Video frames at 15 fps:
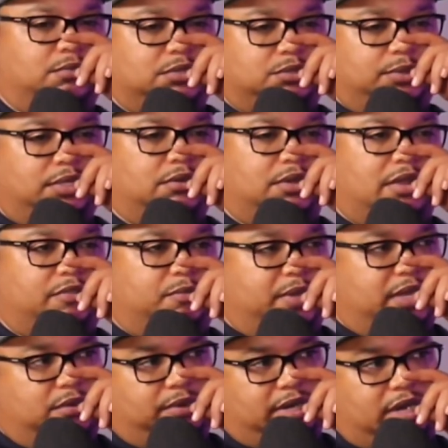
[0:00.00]
was we gonna have a
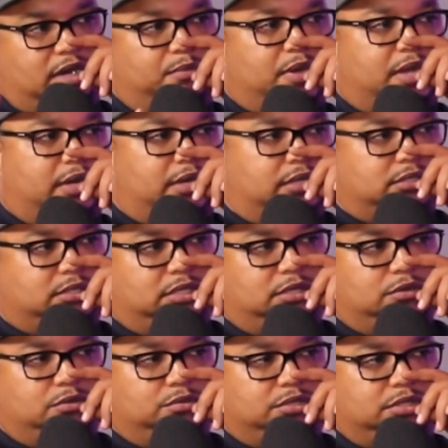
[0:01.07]
meeting with everybody and see
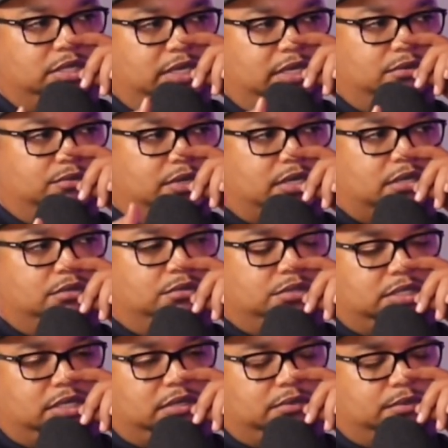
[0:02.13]
who did what and who
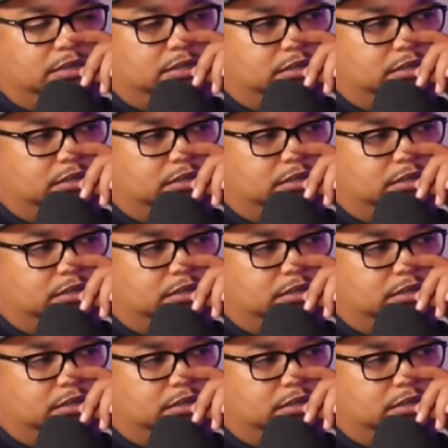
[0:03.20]
said what.